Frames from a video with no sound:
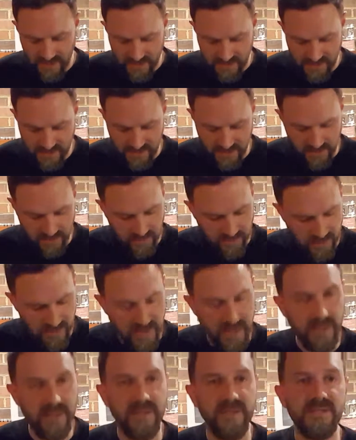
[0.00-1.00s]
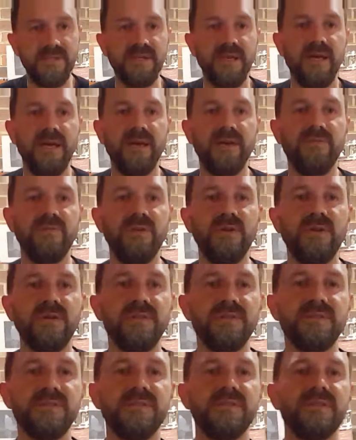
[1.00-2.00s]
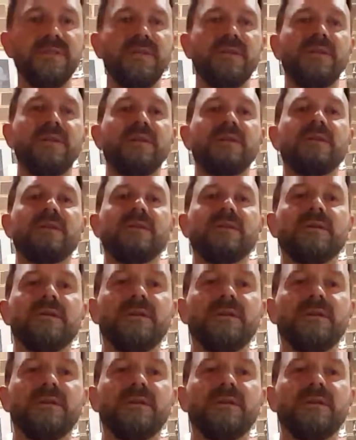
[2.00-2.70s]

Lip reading: So this guy, if you can see